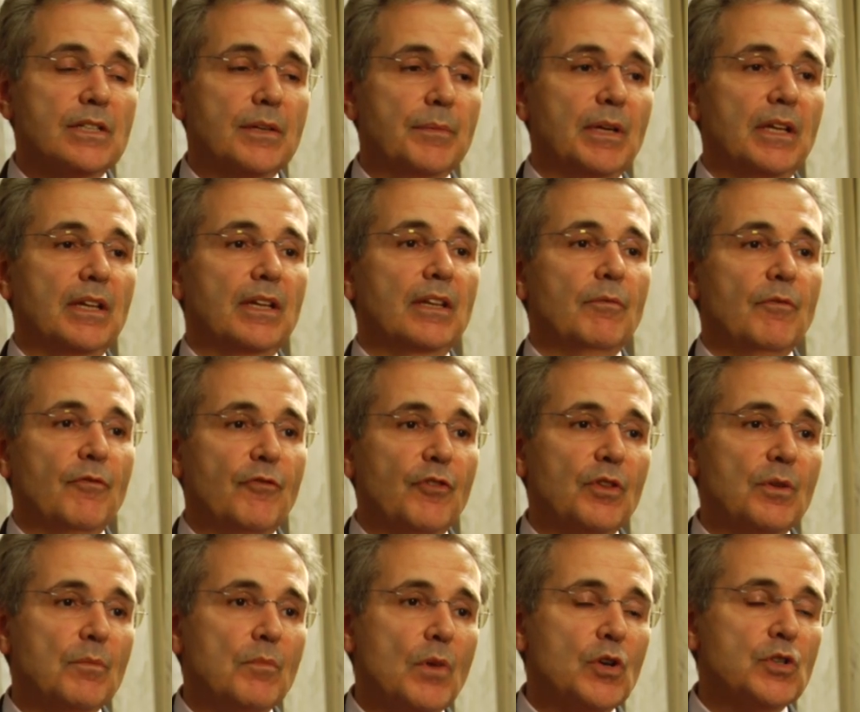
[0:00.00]
I mean, for
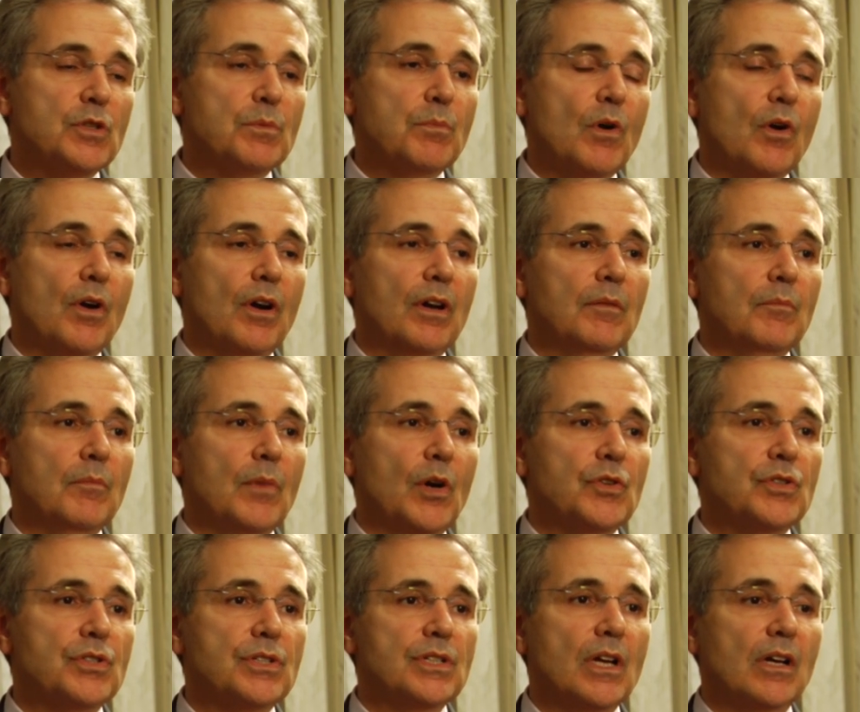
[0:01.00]
the most part,
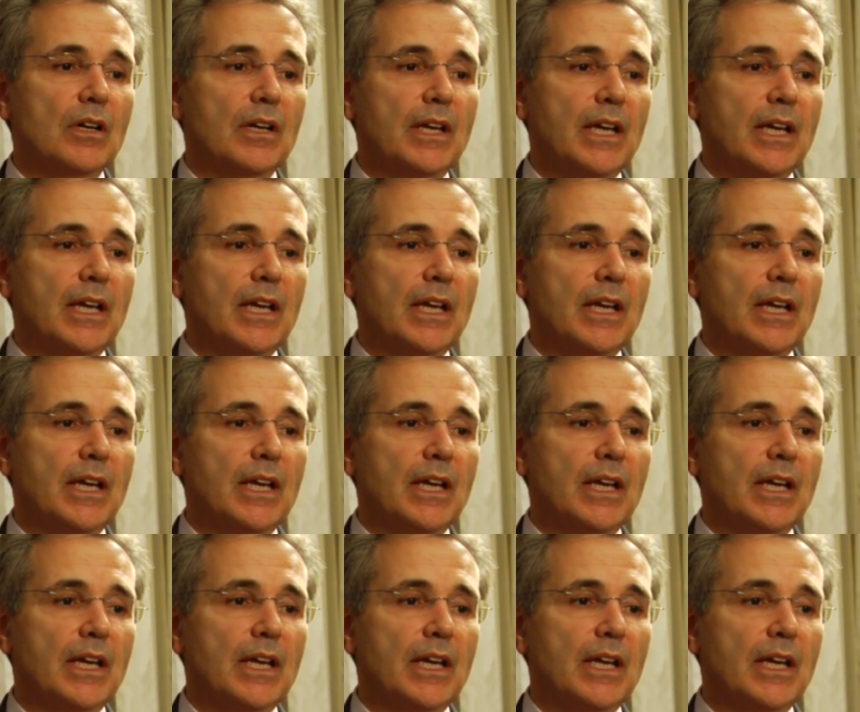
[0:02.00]
most young